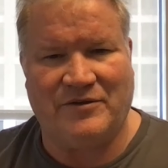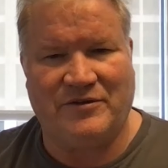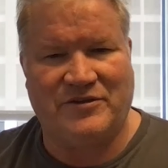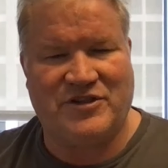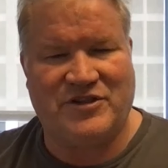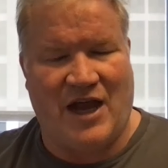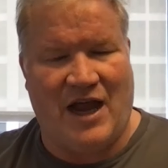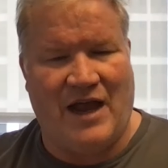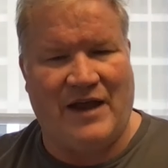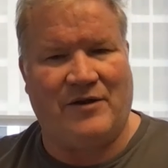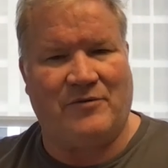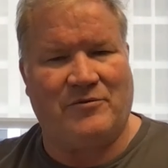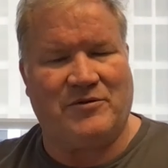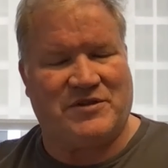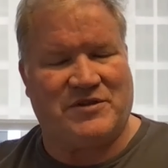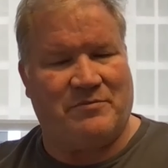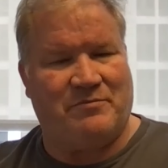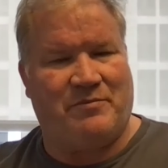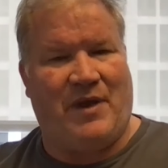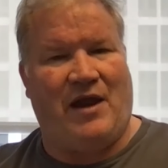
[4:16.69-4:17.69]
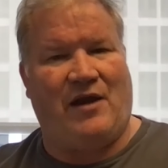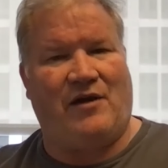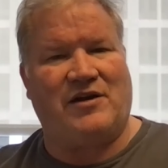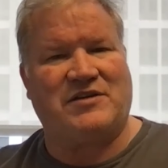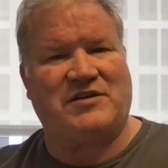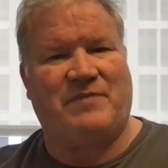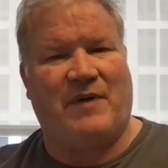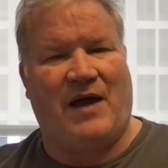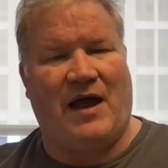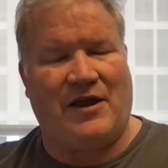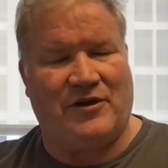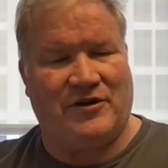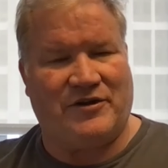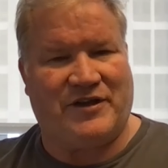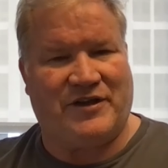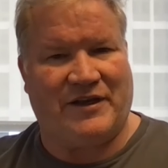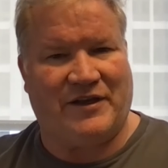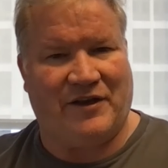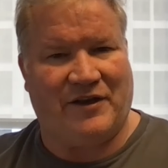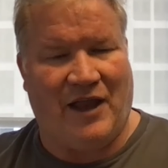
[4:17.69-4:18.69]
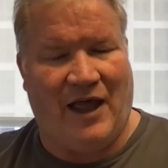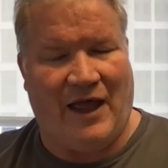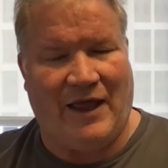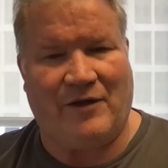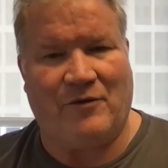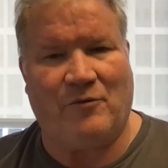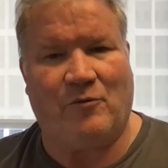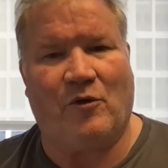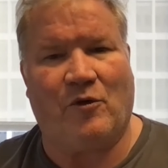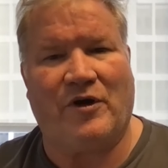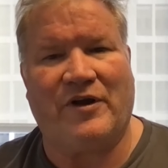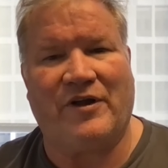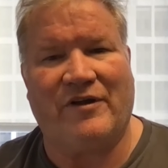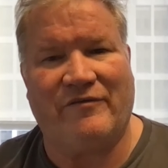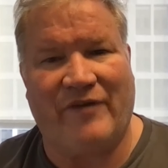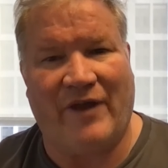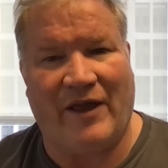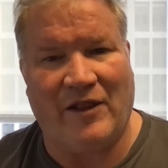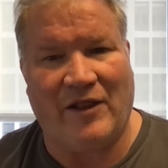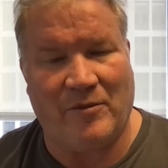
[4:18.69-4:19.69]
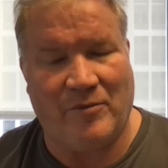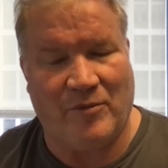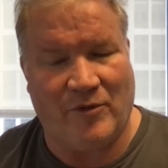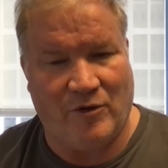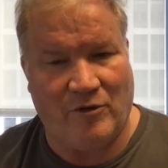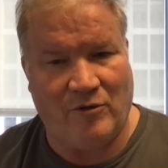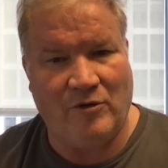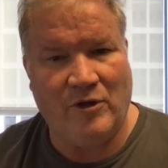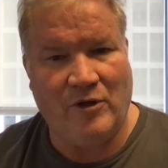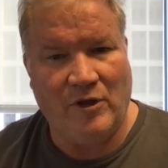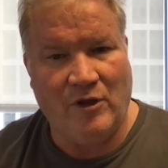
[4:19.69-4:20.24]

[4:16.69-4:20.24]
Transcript: China was embarrassed by or didn't like weren't available,